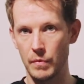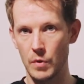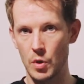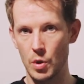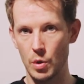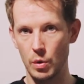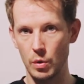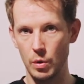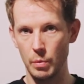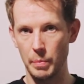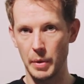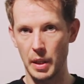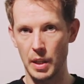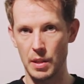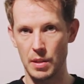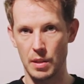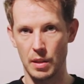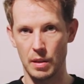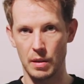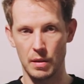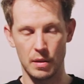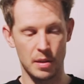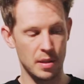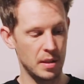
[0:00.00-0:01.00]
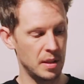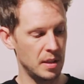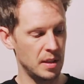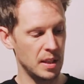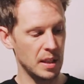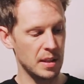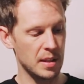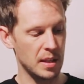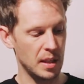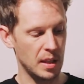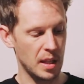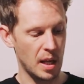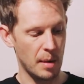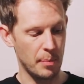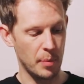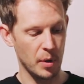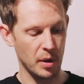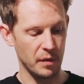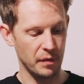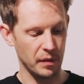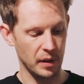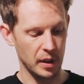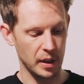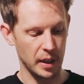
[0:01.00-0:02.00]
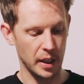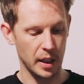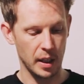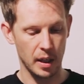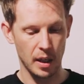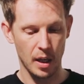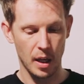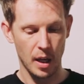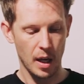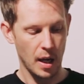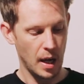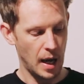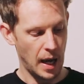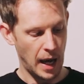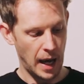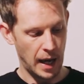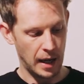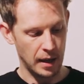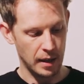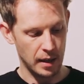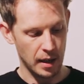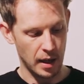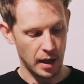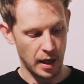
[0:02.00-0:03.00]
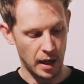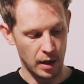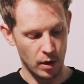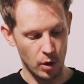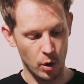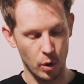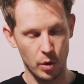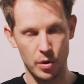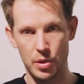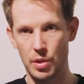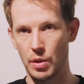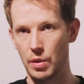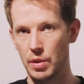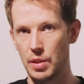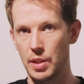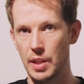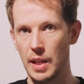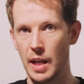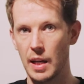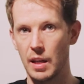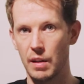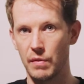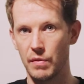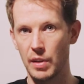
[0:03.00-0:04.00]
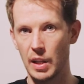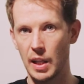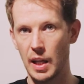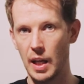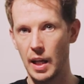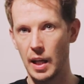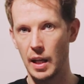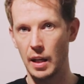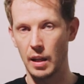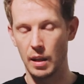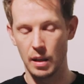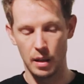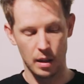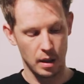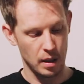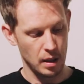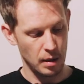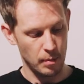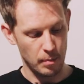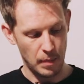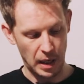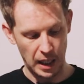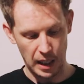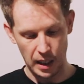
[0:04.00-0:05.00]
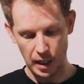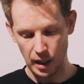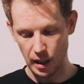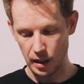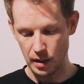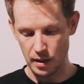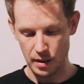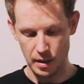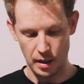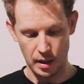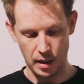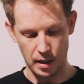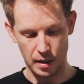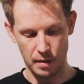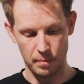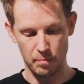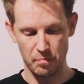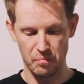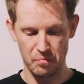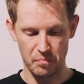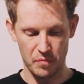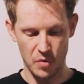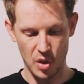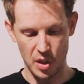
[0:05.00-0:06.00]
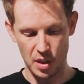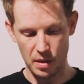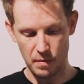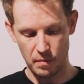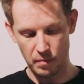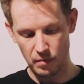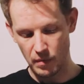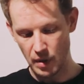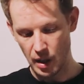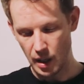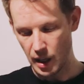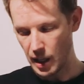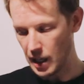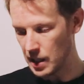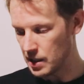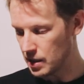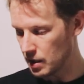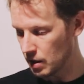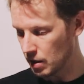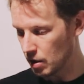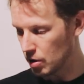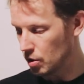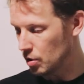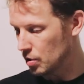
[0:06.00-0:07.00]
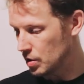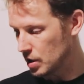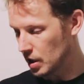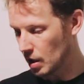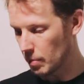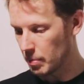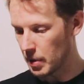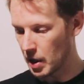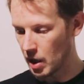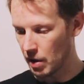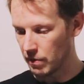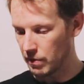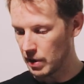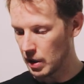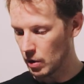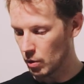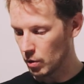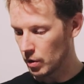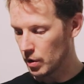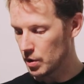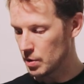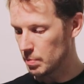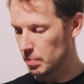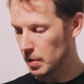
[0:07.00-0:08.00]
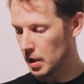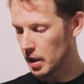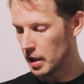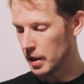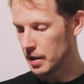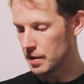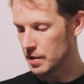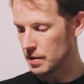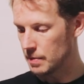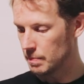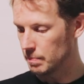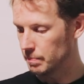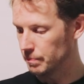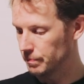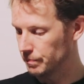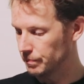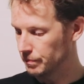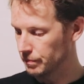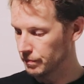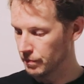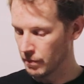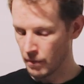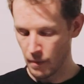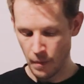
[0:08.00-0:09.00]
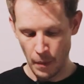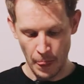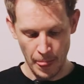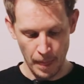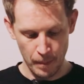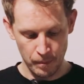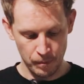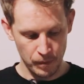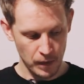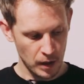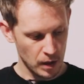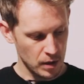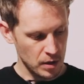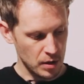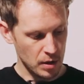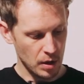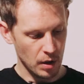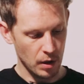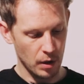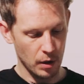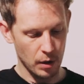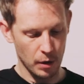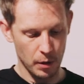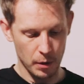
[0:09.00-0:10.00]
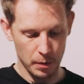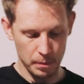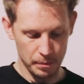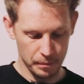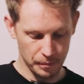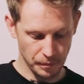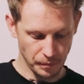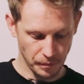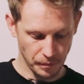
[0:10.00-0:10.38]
tool because it sits in there perfectly and hooks onto the end of the key, making it just easier than using a pair of needle nose pliers. So